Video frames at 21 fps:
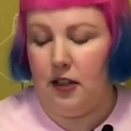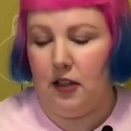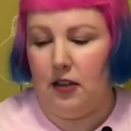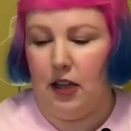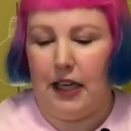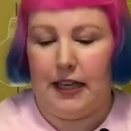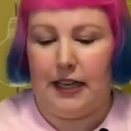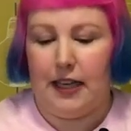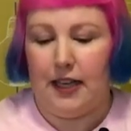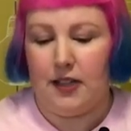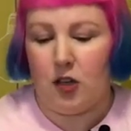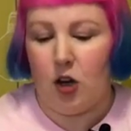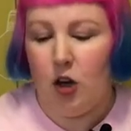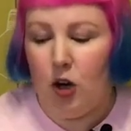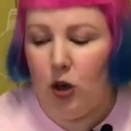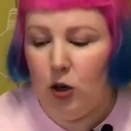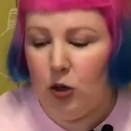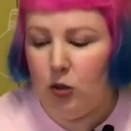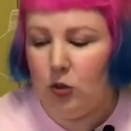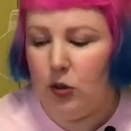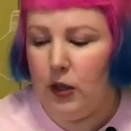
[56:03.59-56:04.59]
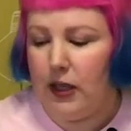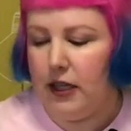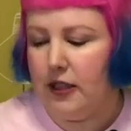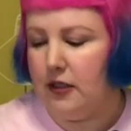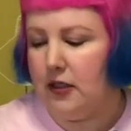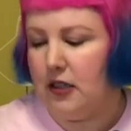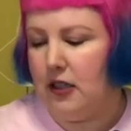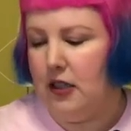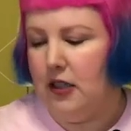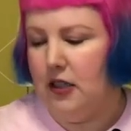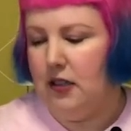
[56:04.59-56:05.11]
like as a whole
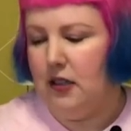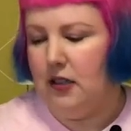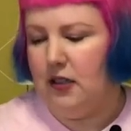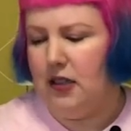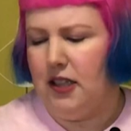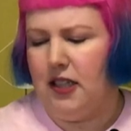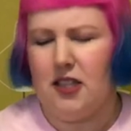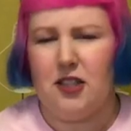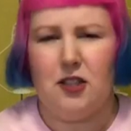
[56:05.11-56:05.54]
and yeah,